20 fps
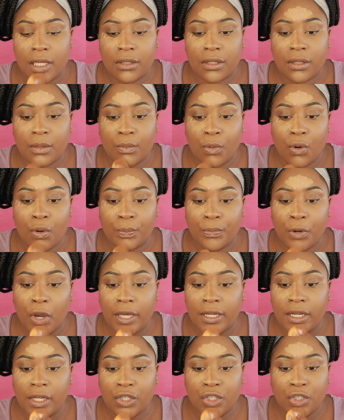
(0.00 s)
the more
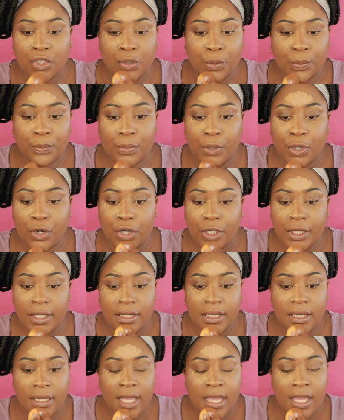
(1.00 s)
product you put,
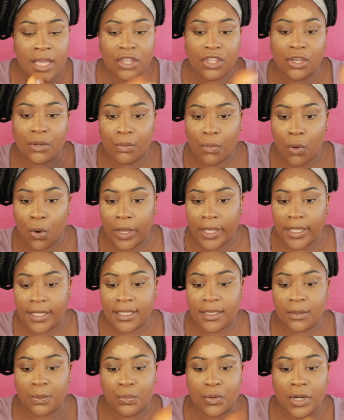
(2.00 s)
the more it
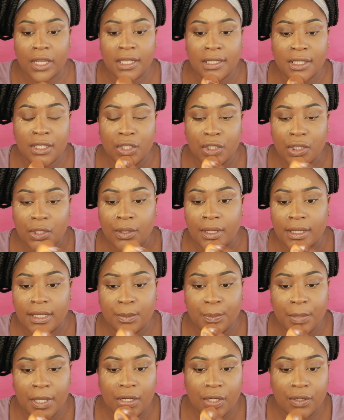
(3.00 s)
spreads. So it's
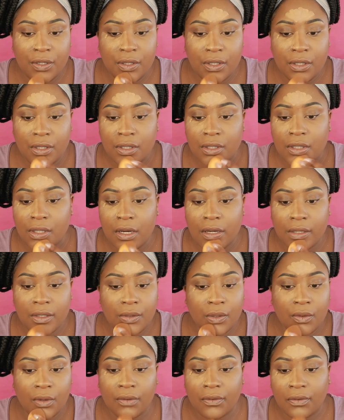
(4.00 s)
better to start
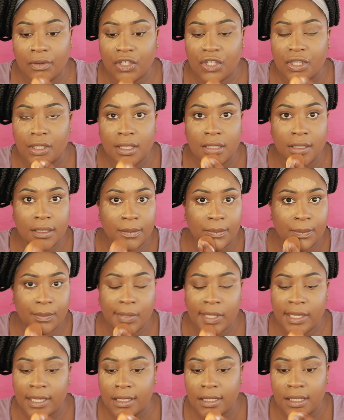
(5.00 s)
off with just a
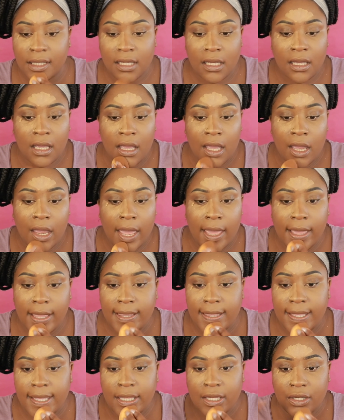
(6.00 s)
bit
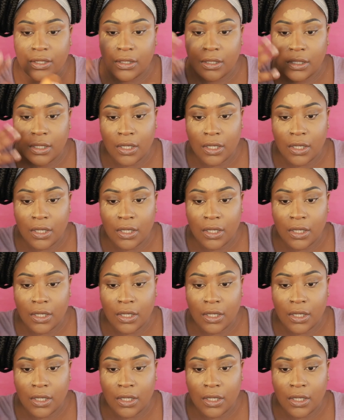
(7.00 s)
and then